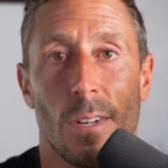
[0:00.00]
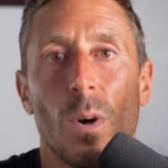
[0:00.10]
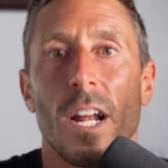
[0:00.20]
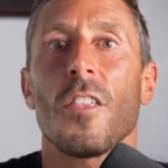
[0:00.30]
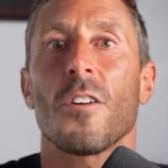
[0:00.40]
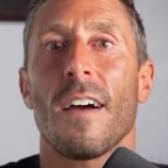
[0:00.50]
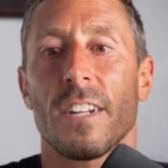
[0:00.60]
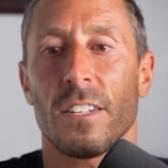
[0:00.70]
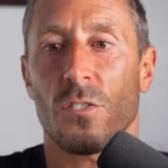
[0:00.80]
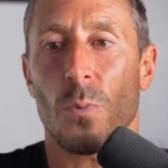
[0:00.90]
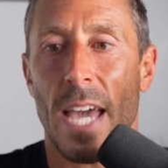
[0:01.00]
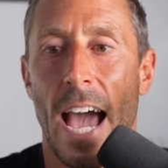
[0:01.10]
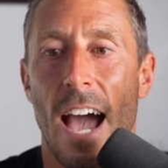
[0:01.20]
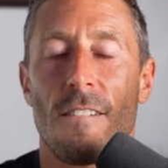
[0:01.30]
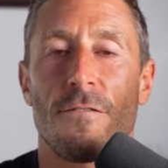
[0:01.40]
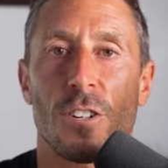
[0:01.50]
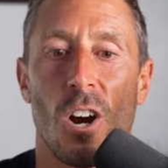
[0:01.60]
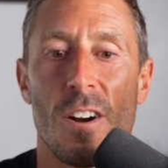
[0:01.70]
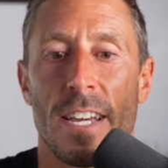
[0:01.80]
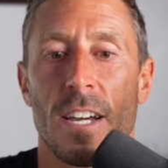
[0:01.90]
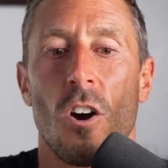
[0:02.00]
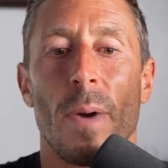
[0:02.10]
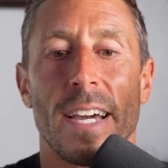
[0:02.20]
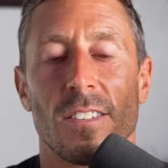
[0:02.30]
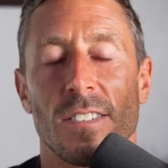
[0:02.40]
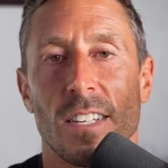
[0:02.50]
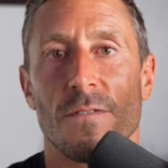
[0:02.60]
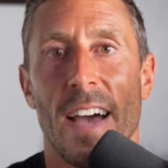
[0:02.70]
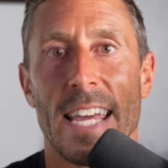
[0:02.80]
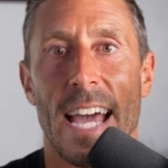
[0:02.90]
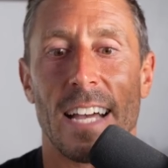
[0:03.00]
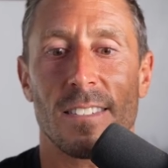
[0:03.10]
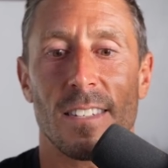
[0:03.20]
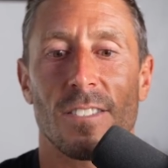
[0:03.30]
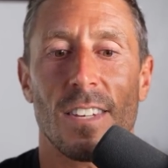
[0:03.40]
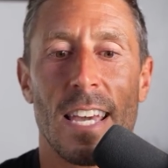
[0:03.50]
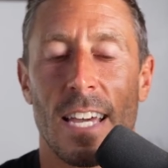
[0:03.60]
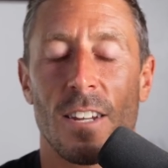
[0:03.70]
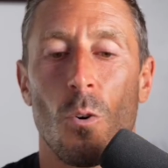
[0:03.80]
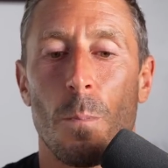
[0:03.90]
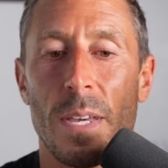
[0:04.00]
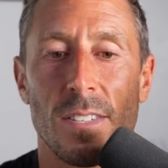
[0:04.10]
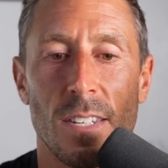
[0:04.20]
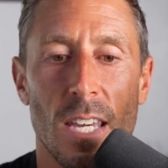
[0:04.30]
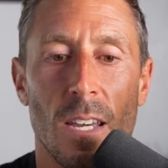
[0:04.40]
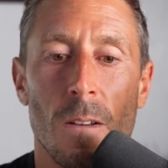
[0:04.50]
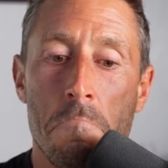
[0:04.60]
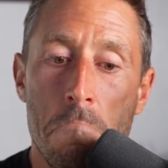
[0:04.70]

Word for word: What other evidence do we have regarding omega six fatty acids and obesity?